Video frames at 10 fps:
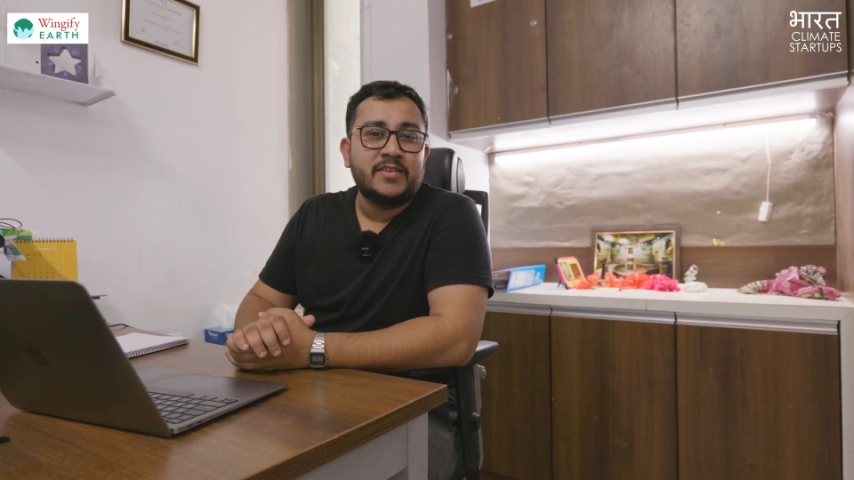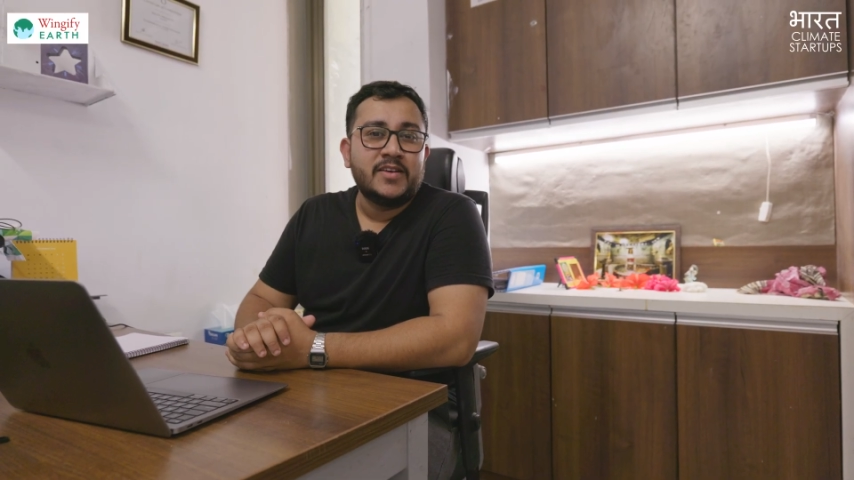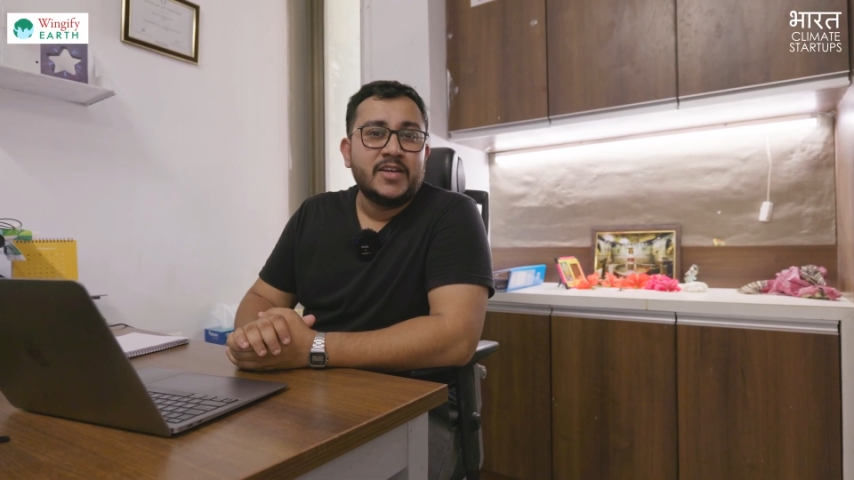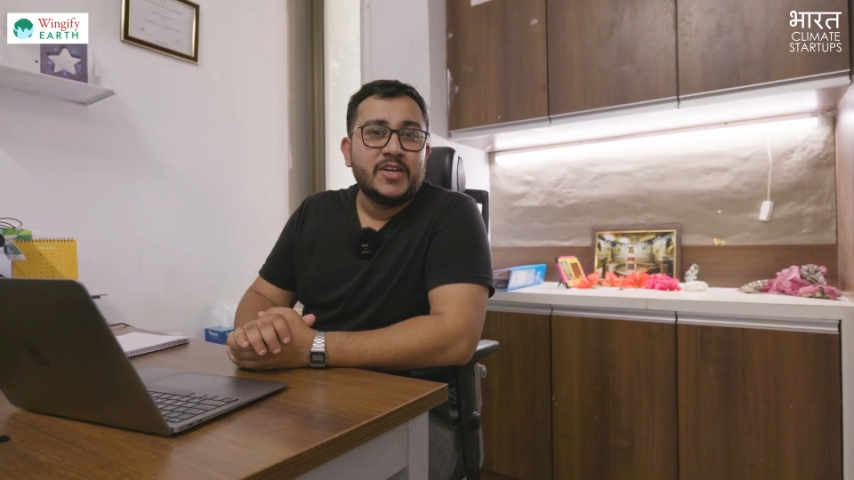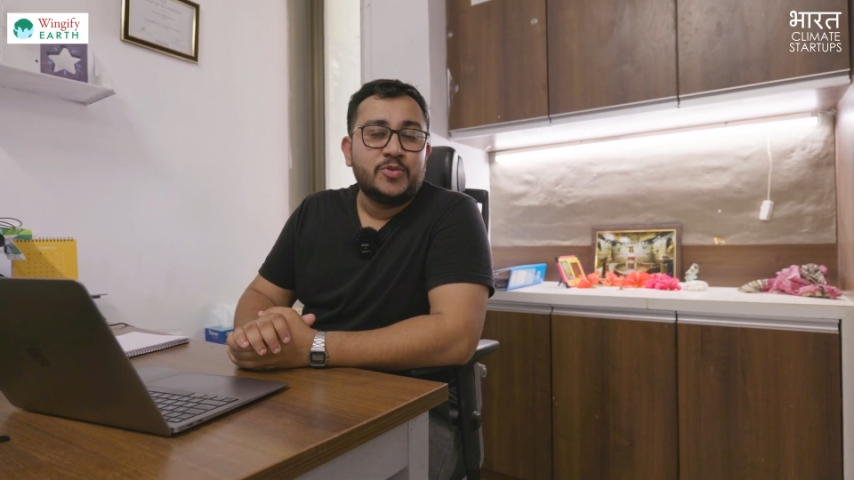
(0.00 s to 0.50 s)

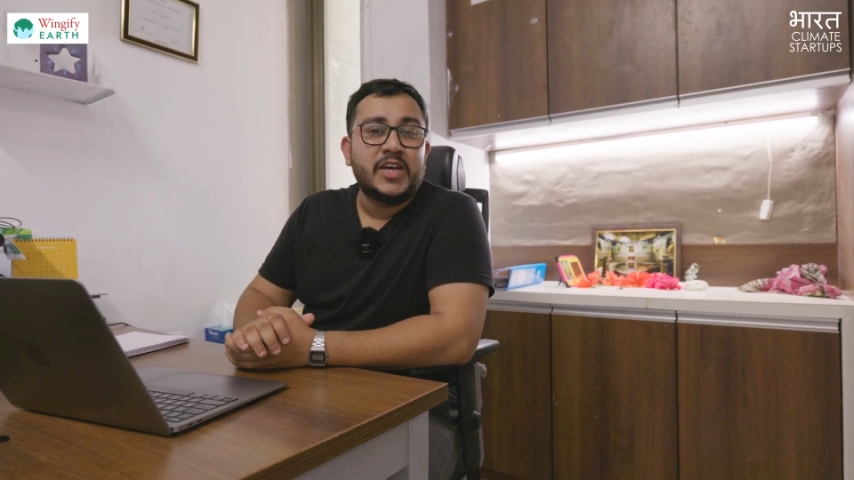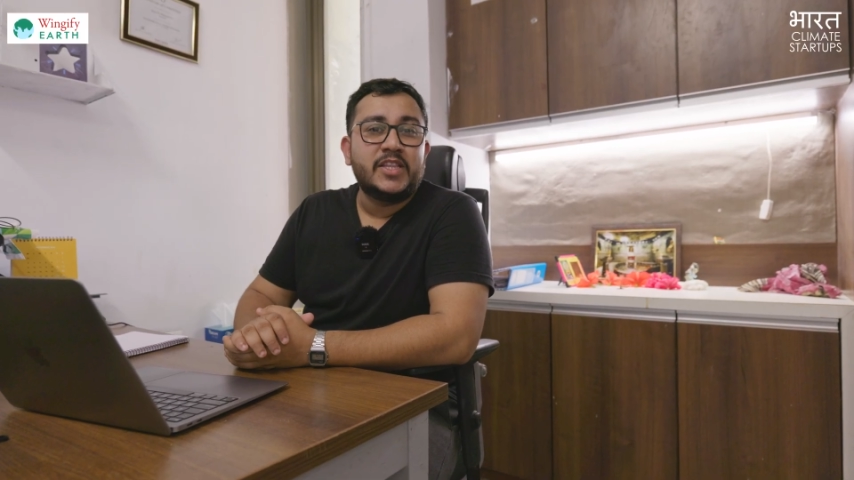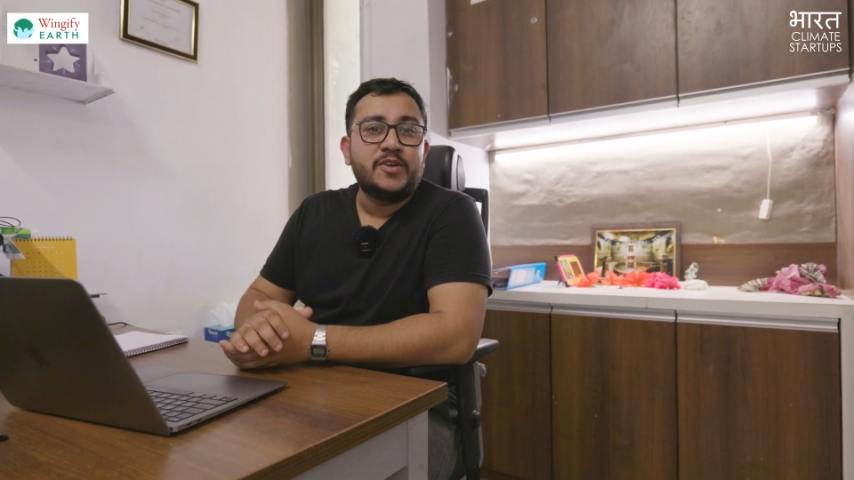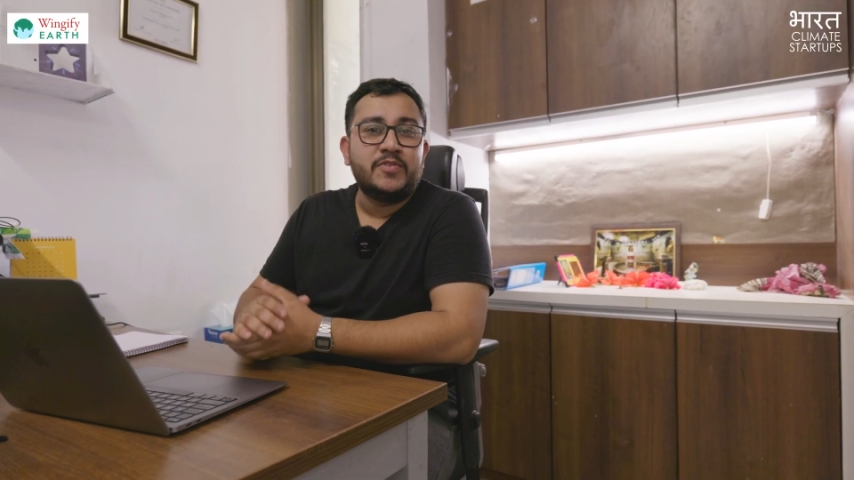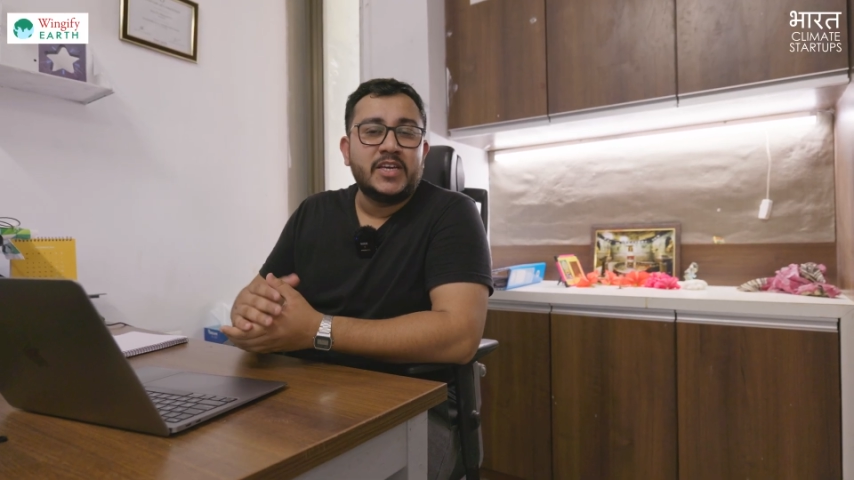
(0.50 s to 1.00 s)
and
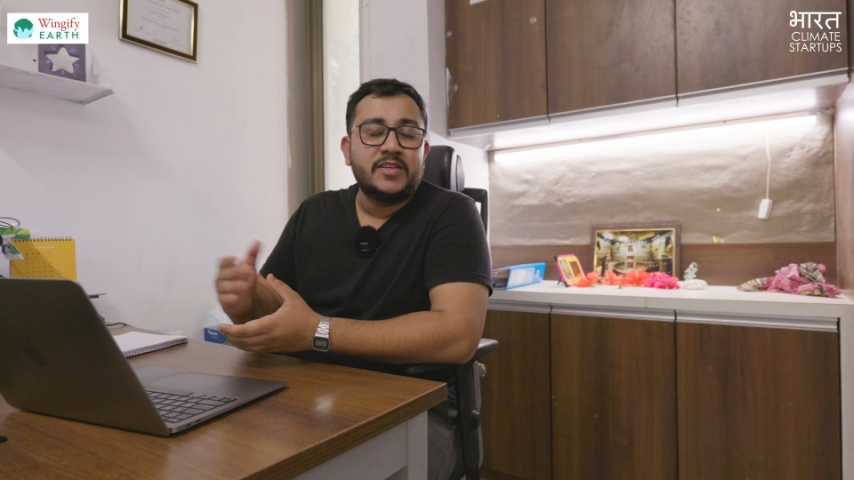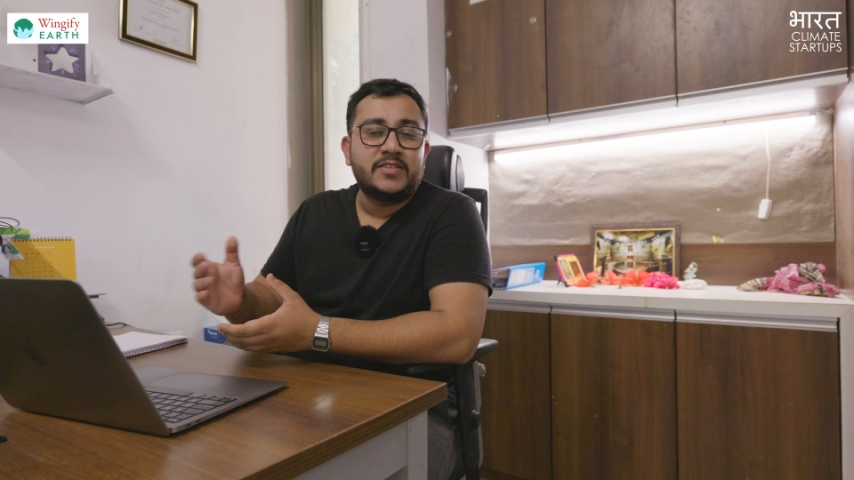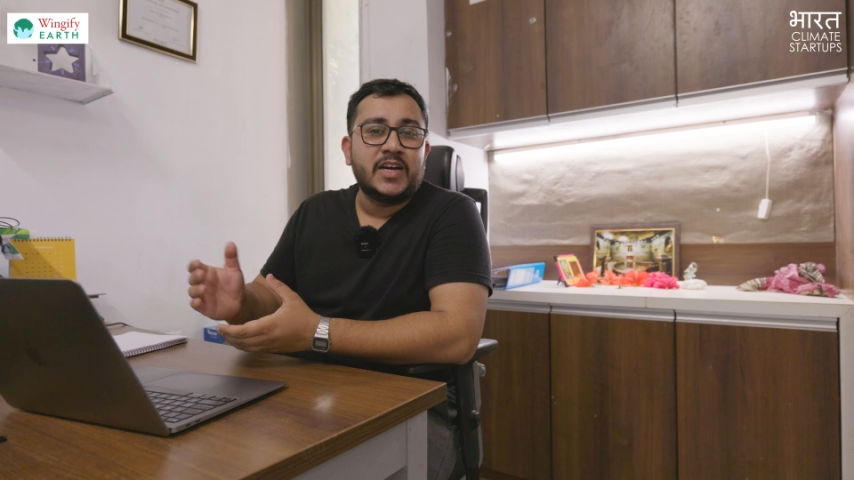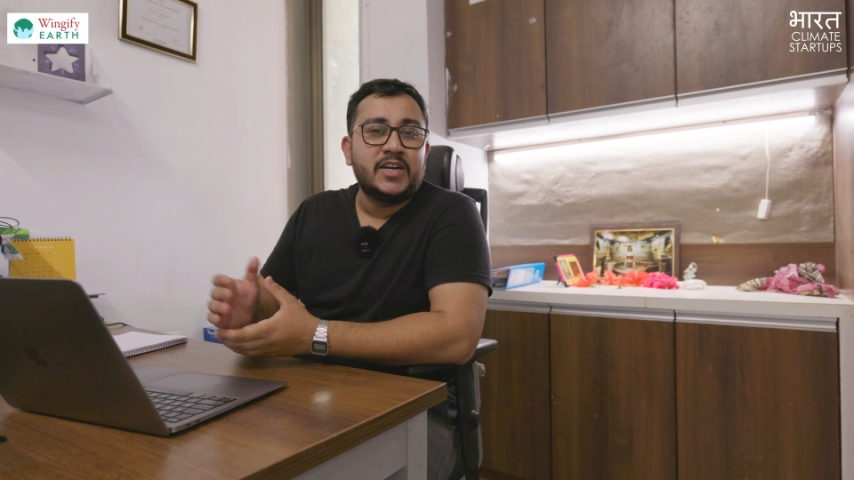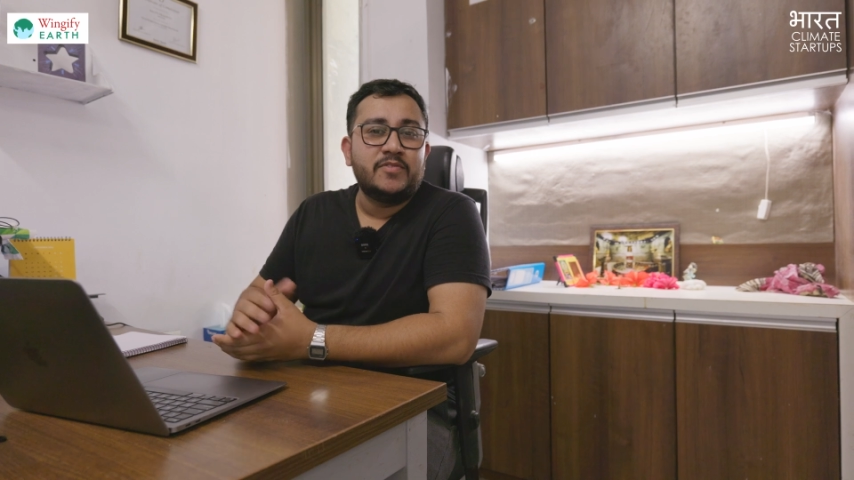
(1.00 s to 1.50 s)
together we
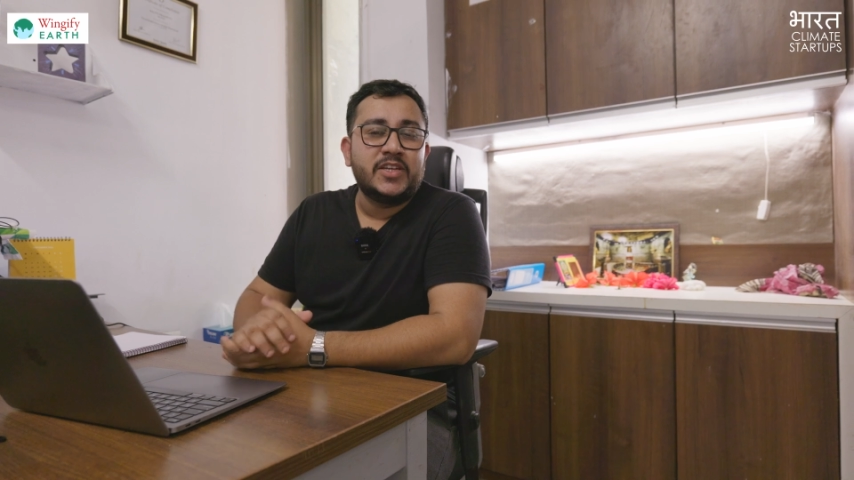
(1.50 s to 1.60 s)
started